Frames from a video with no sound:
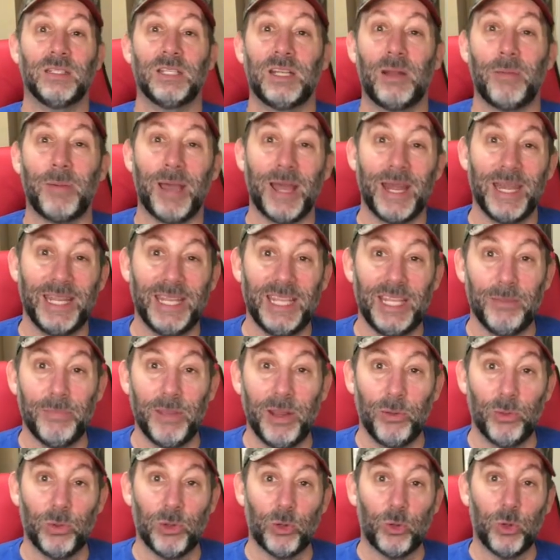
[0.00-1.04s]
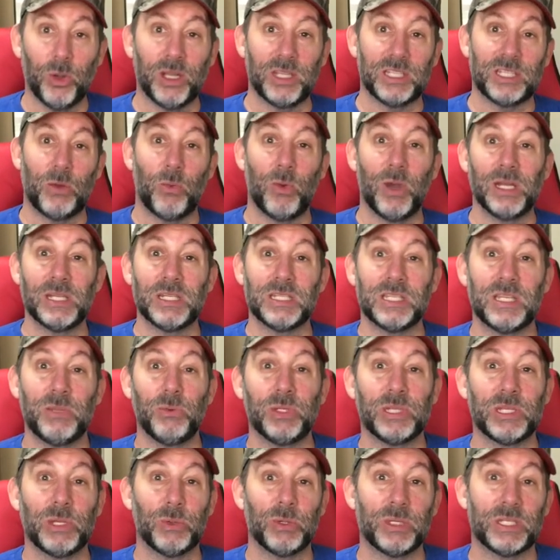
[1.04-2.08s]
up on eBay real quick because I wanted to see
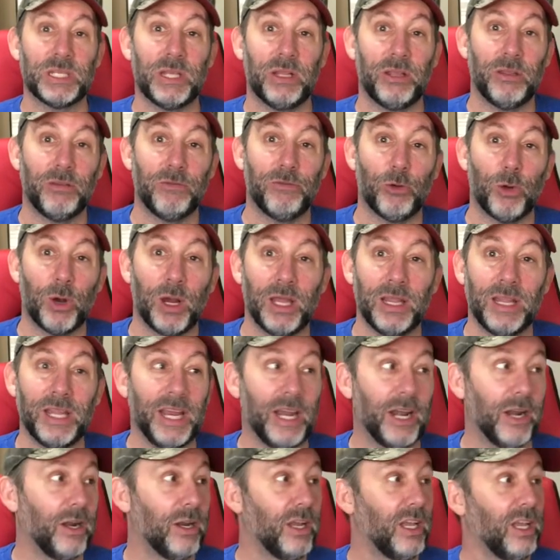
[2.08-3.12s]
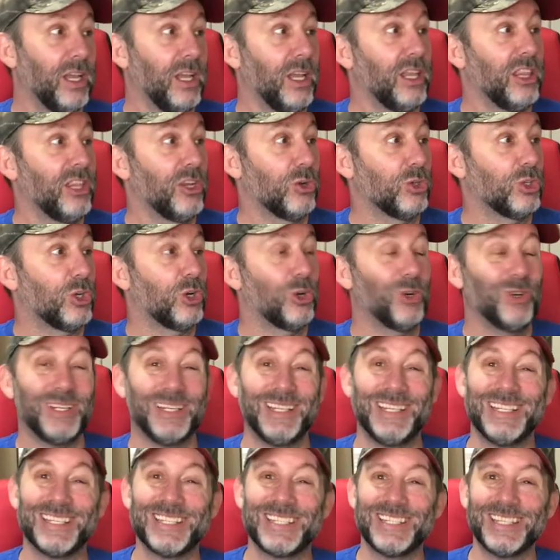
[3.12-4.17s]
what they were selling for on there. There are
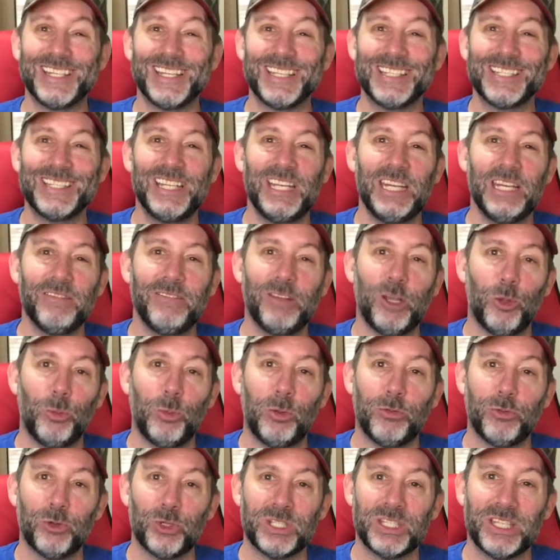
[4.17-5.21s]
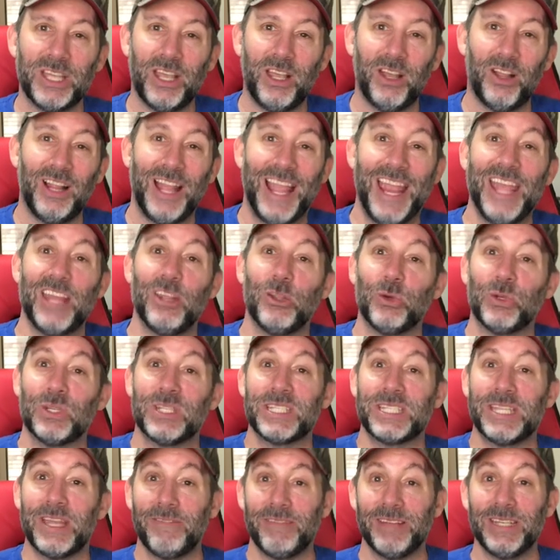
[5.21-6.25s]
currently 16 available for sale and there is
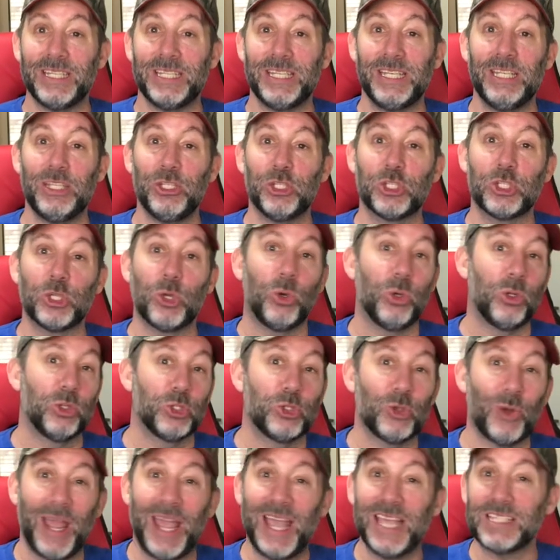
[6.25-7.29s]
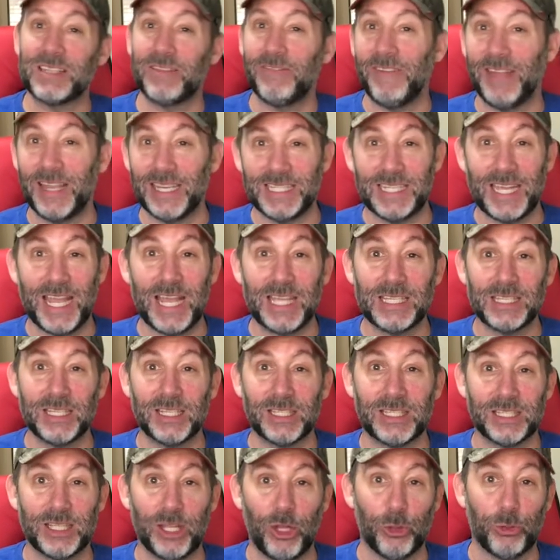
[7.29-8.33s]
17 sold, so it has a
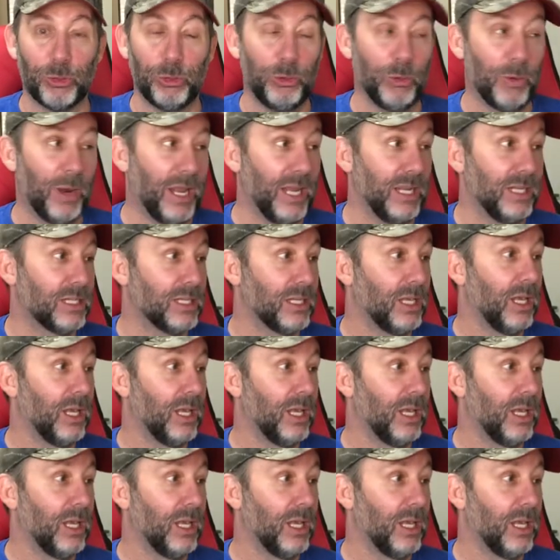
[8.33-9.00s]
fantastic sell-through rate.